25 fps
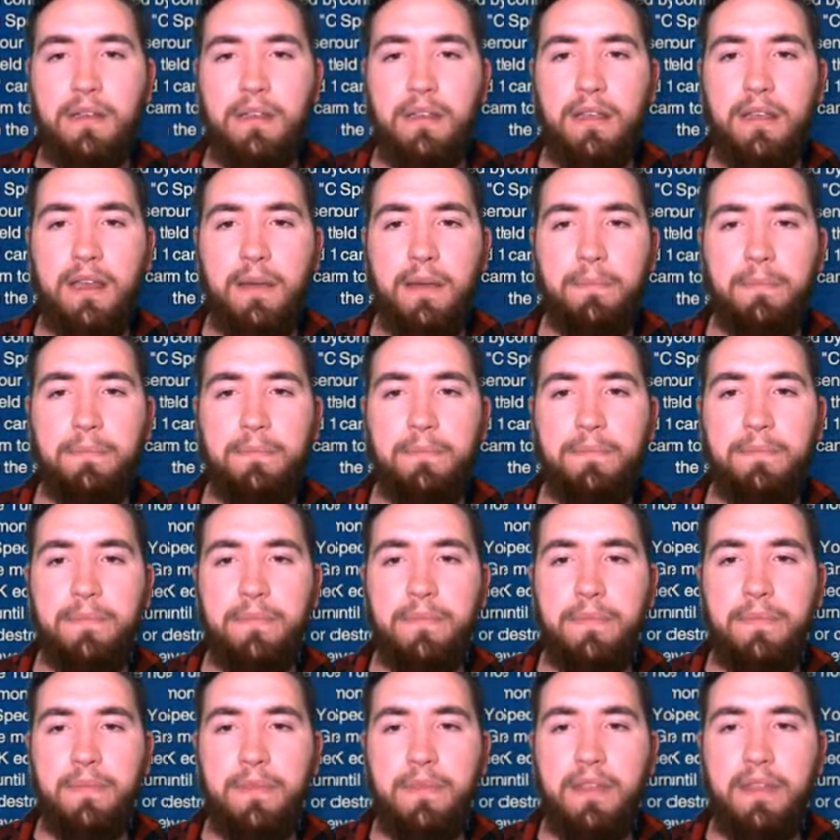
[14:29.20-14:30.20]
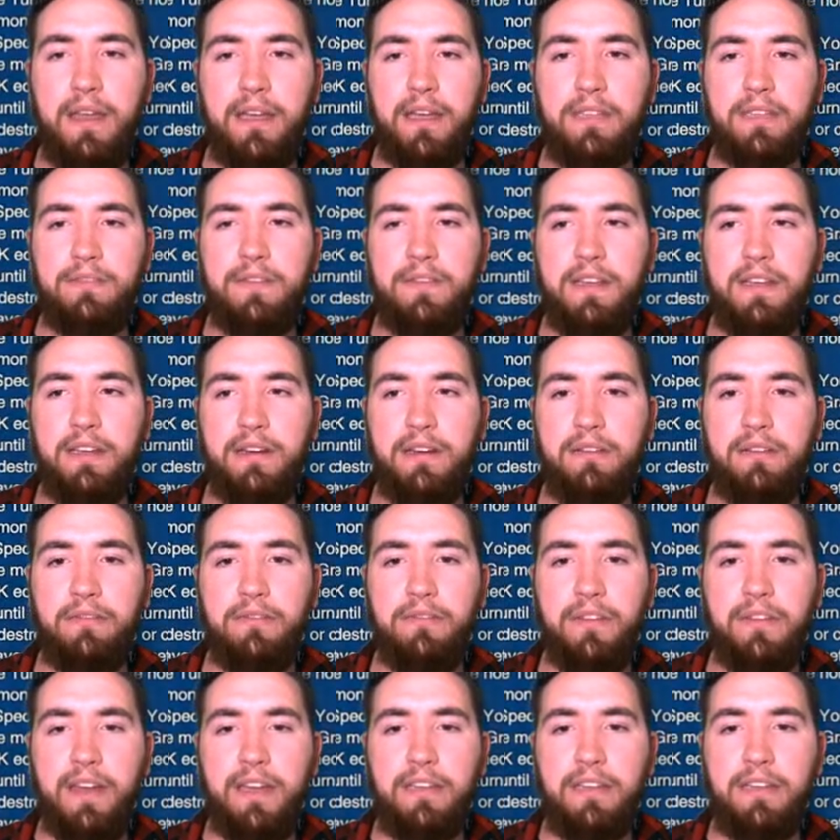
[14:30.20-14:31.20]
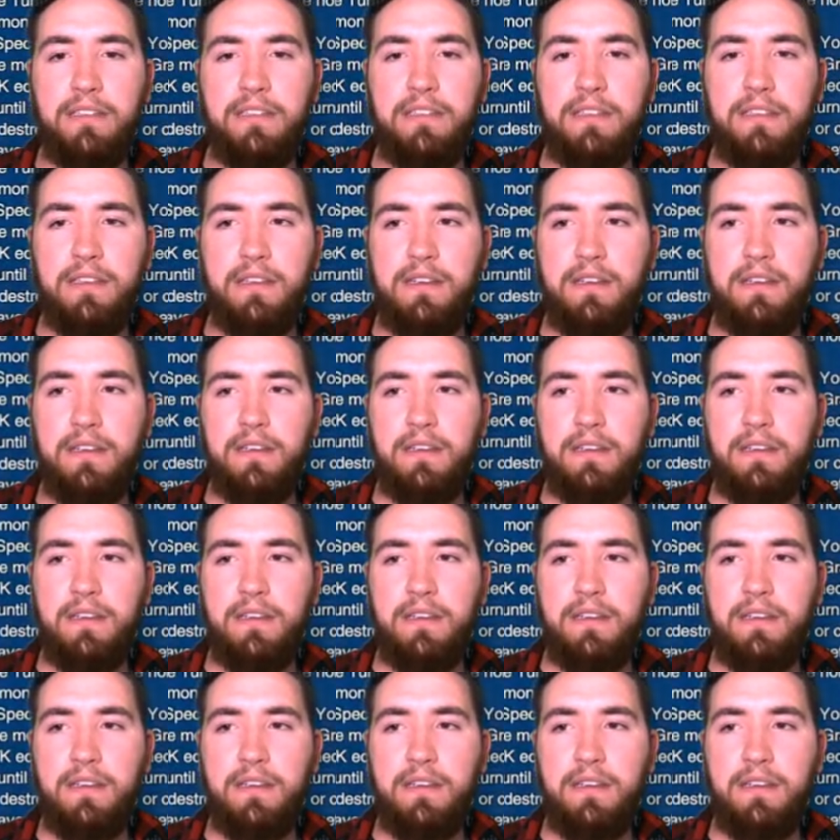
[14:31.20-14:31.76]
yep. Activate your effect.